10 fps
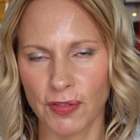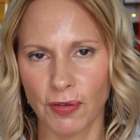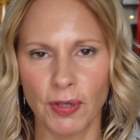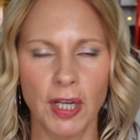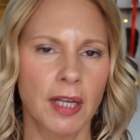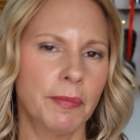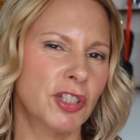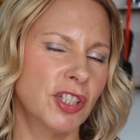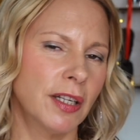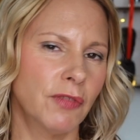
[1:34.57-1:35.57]
So I'm
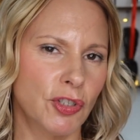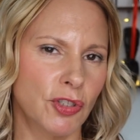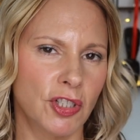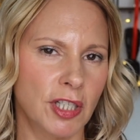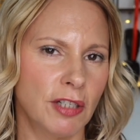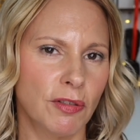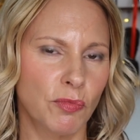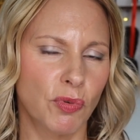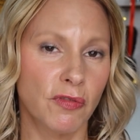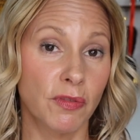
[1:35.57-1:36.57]
actually kind of interested to hear
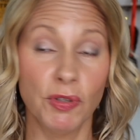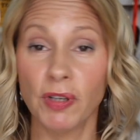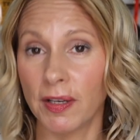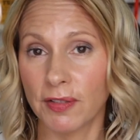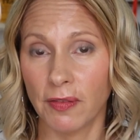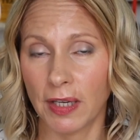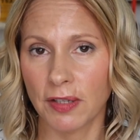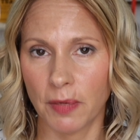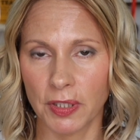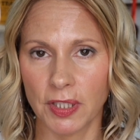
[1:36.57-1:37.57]
more from you guys on that topic